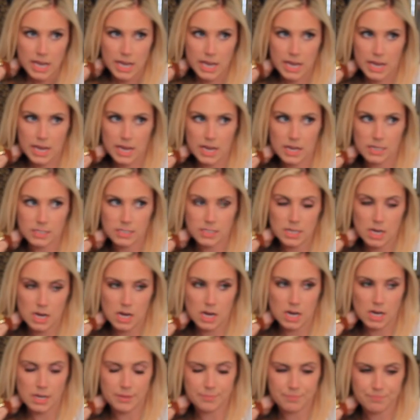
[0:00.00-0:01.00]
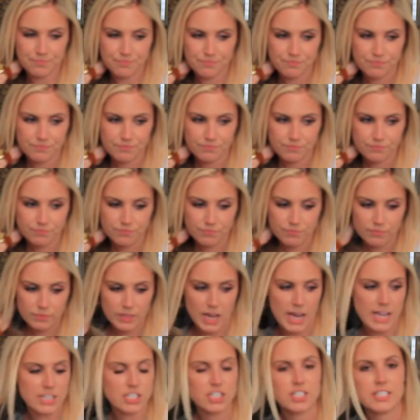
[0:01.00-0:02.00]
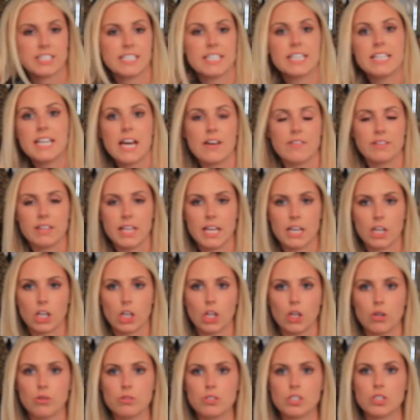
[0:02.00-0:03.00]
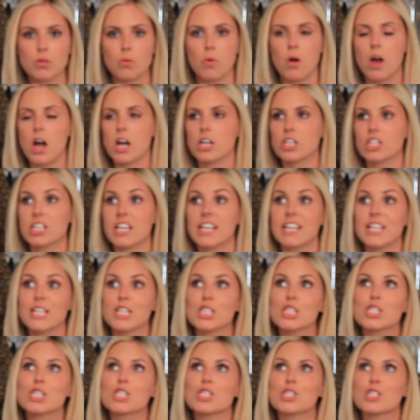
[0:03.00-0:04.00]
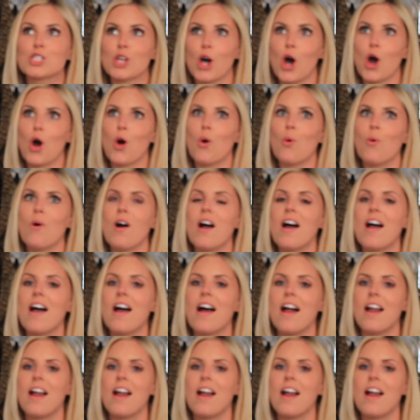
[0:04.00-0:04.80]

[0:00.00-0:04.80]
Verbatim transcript: and I just didn't have a lot of clothes to wash, and it's so